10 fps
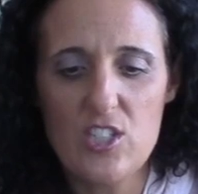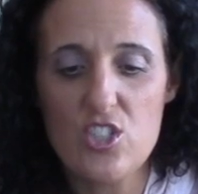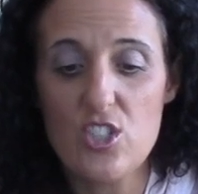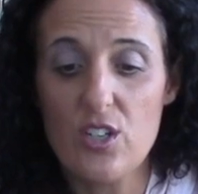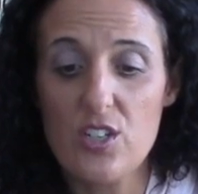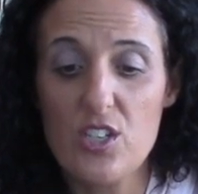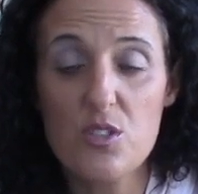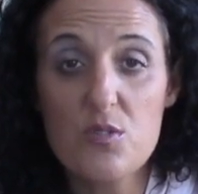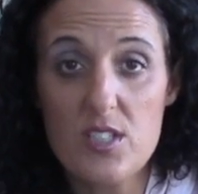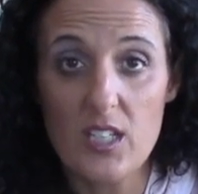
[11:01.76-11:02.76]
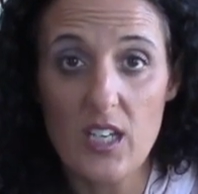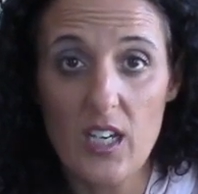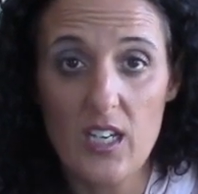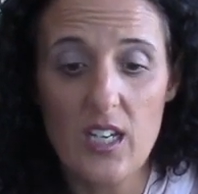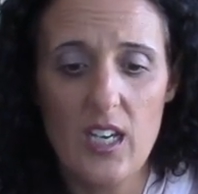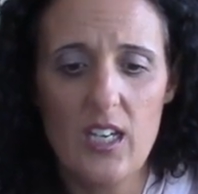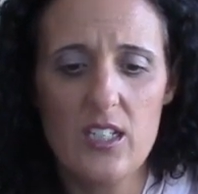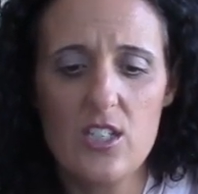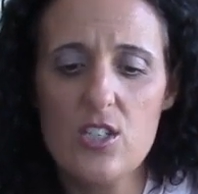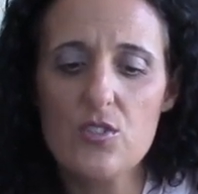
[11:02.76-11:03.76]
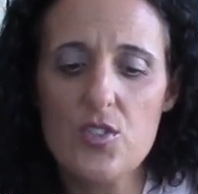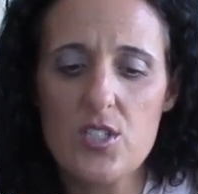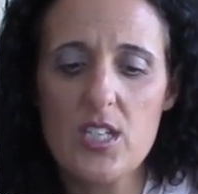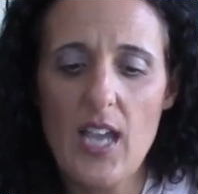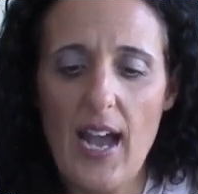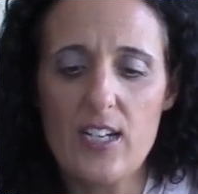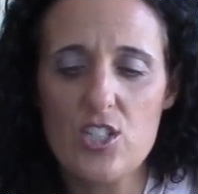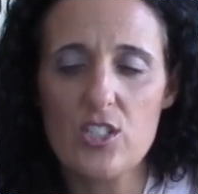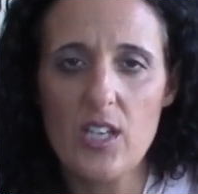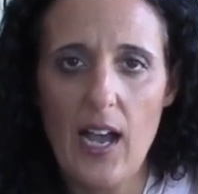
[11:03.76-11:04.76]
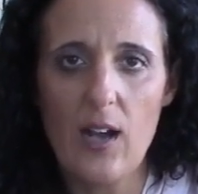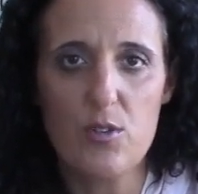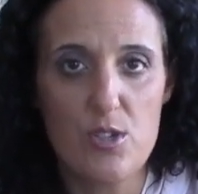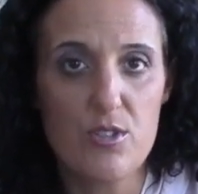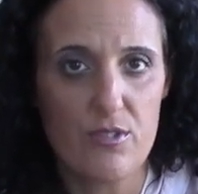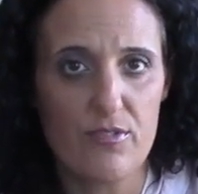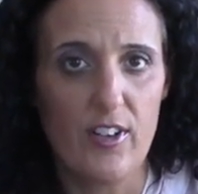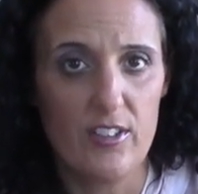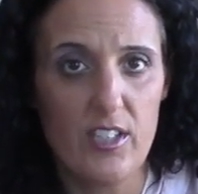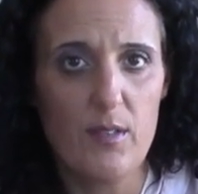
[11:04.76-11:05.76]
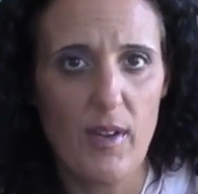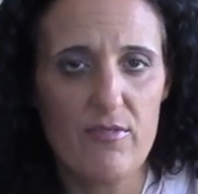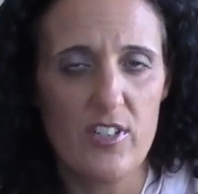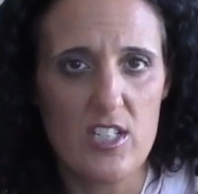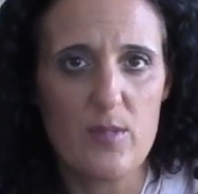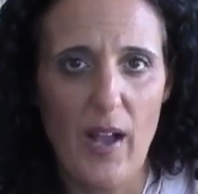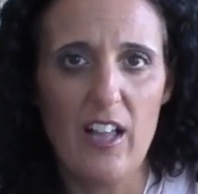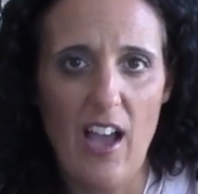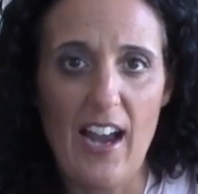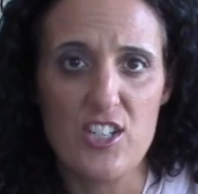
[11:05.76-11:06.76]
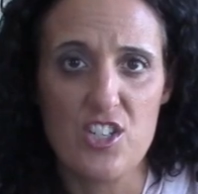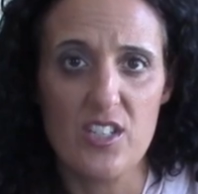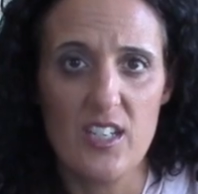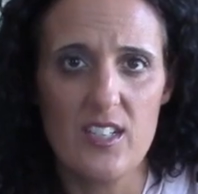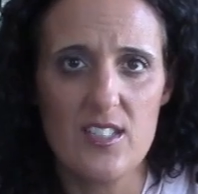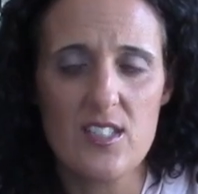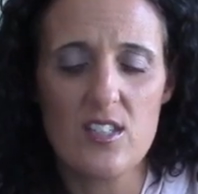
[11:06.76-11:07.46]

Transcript: start using it, and you'll see actually how user-friendly MyFitnessPal actually is.